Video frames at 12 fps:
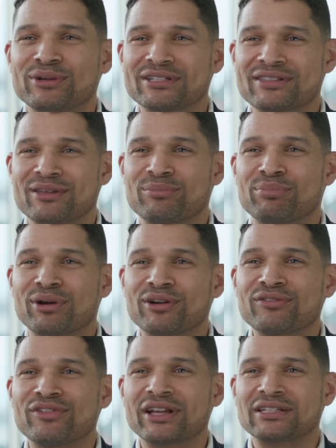was the
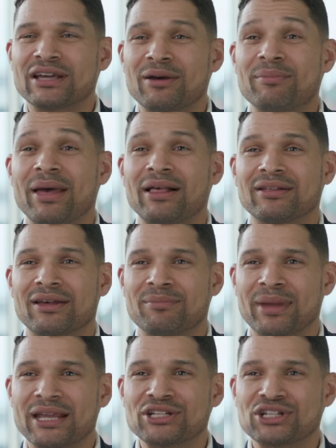perfect
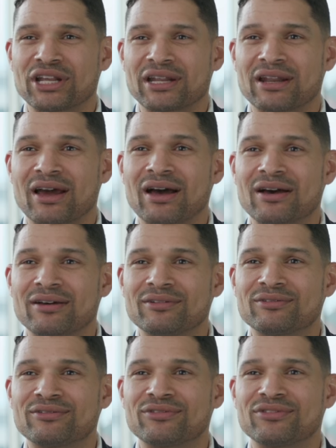amalgamation
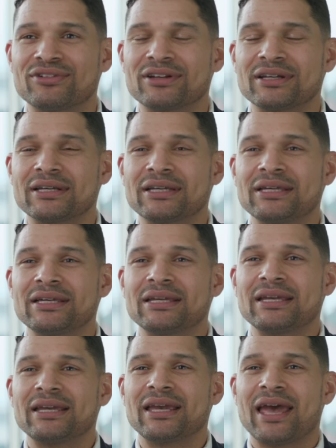of
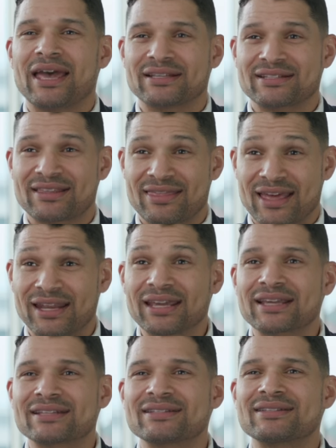
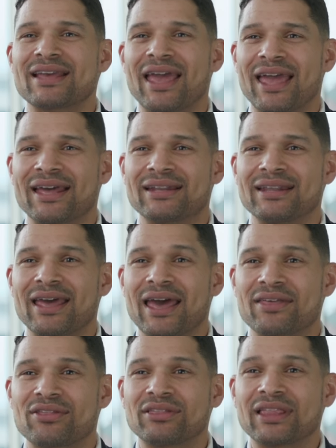aesthetics and
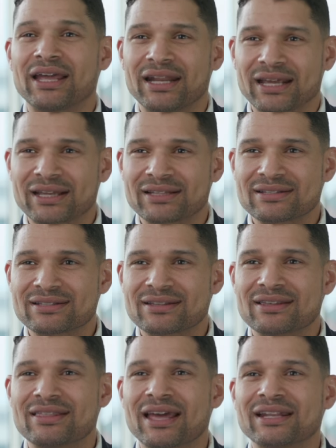athletics,
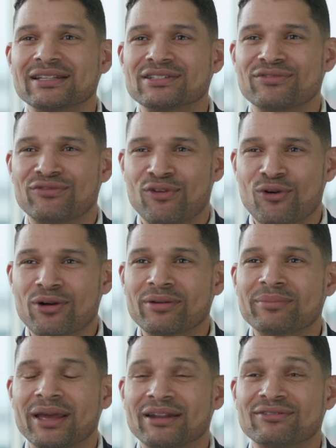that is,
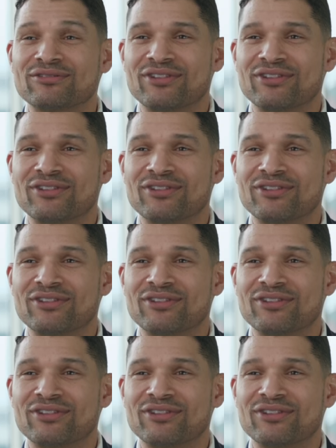form and